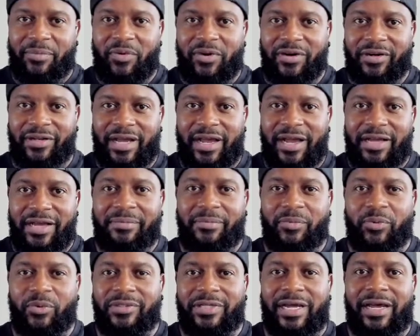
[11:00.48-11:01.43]
online and
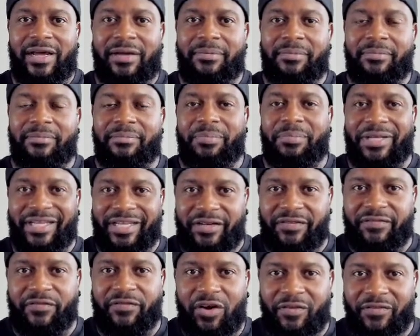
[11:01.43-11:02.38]
more time being
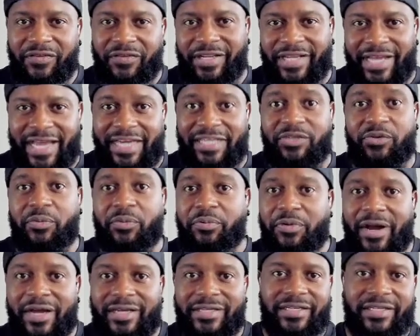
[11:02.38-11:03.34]
involved in the actual
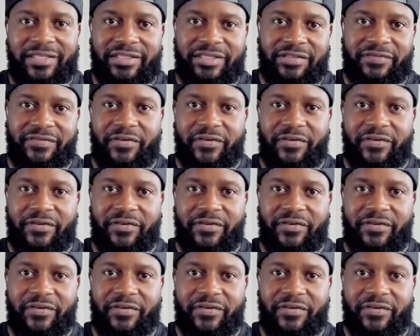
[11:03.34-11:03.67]
process as